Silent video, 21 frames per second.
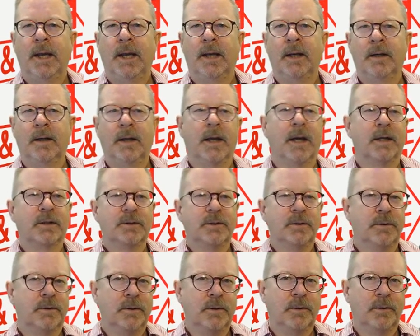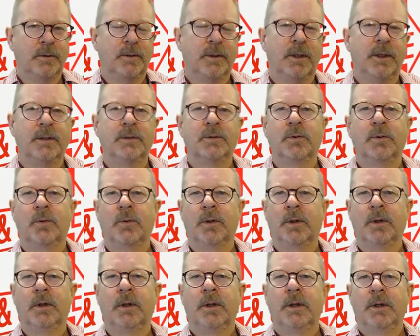and asks you to do things
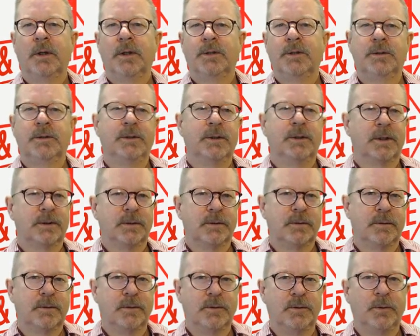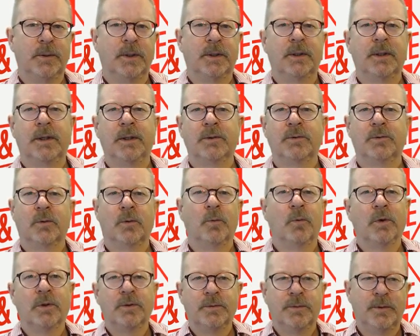or suggests doing things or
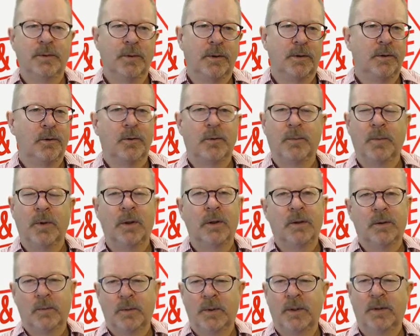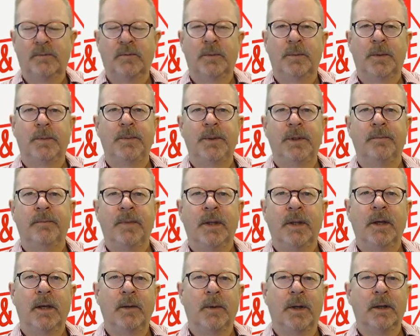works with you on go-to-market, whatever it might be.
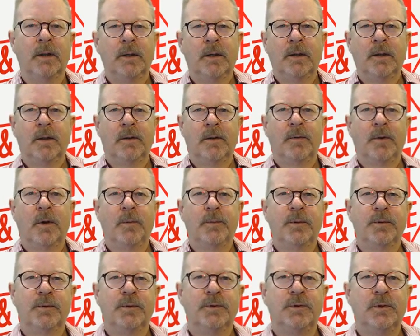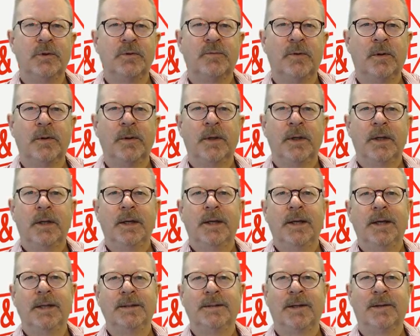Anyway, hope this was useful.
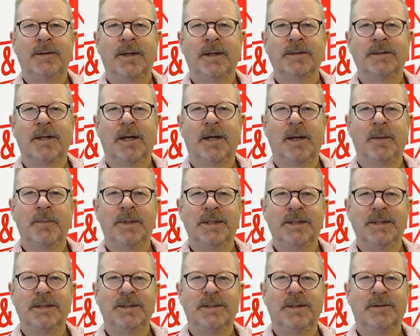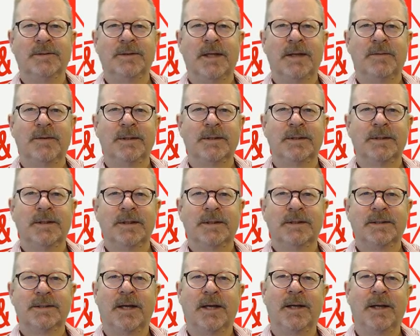Until next time, this is Nils Davis
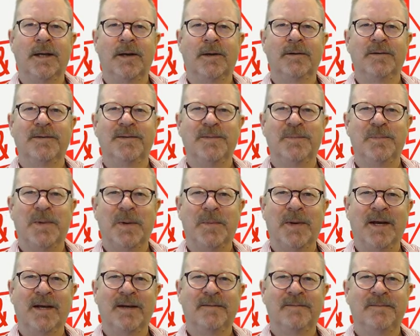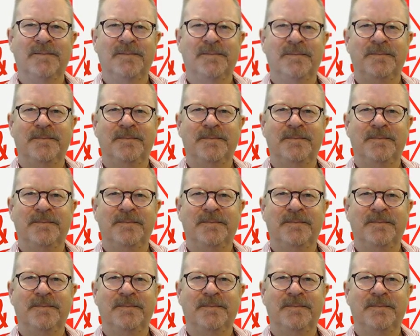signing out. Bye-bye.